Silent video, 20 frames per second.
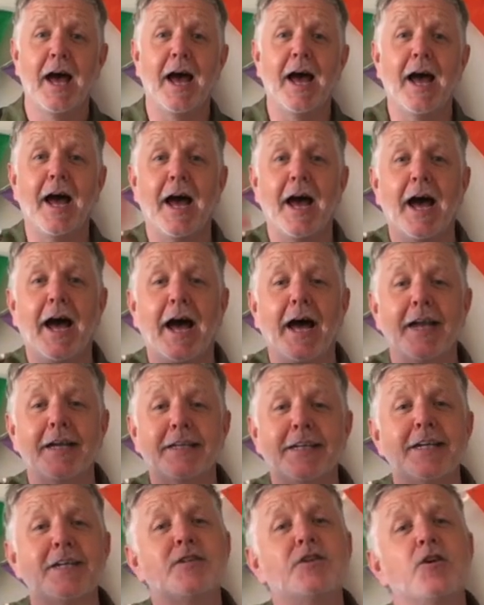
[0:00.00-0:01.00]

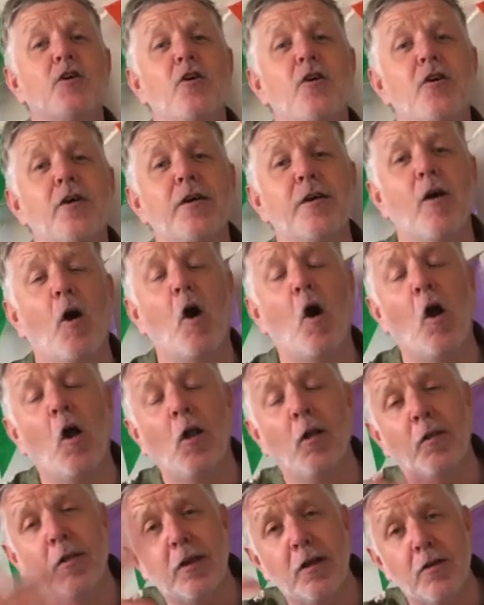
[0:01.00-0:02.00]
And enjoy
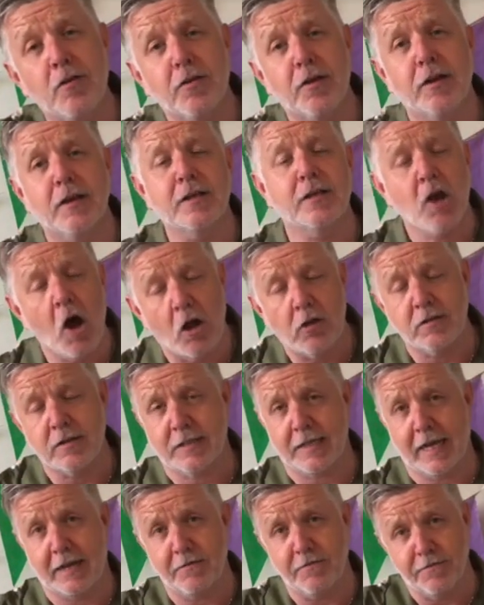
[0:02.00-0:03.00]
all the other
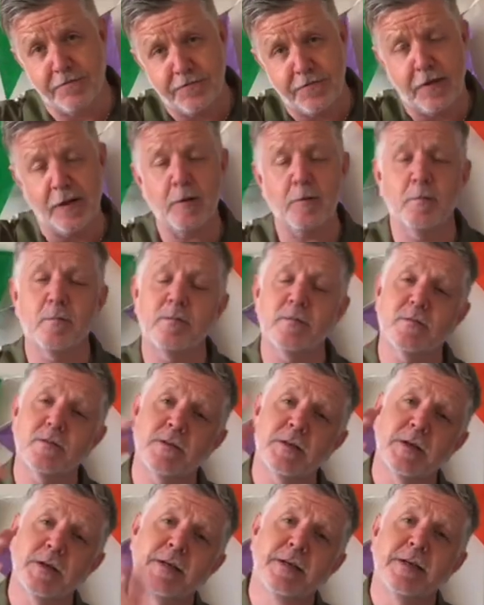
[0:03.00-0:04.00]
content,
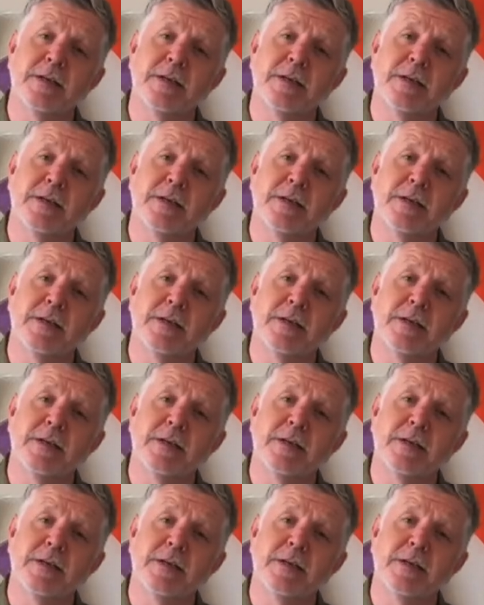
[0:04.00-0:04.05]
films,